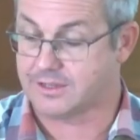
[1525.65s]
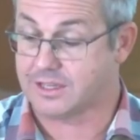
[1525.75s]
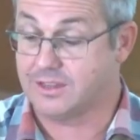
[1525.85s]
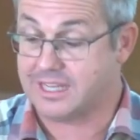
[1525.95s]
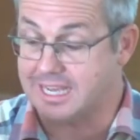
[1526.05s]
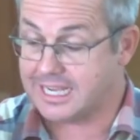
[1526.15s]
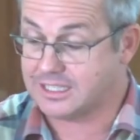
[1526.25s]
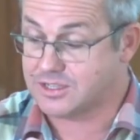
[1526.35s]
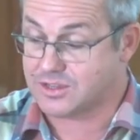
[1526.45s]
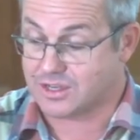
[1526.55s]
And
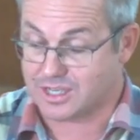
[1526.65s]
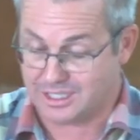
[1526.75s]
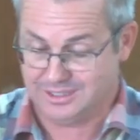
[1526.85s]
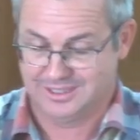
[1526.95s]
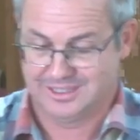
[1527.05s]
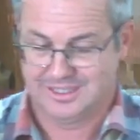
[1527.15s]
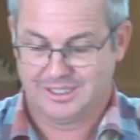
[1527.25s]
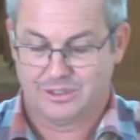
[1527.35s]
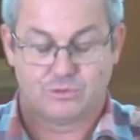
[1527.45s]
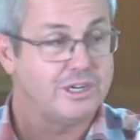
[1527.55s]
there's the
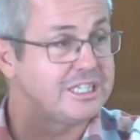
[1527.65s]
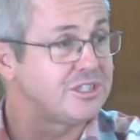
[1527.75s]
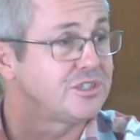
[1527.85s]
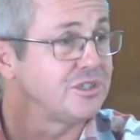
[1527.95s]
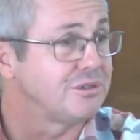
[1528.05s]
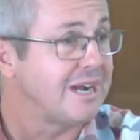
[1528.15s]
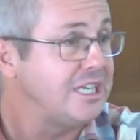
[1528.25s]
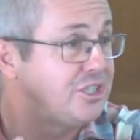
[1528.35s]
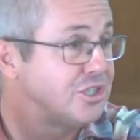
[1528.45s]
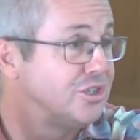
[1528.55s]

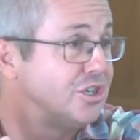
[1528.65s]
restoration,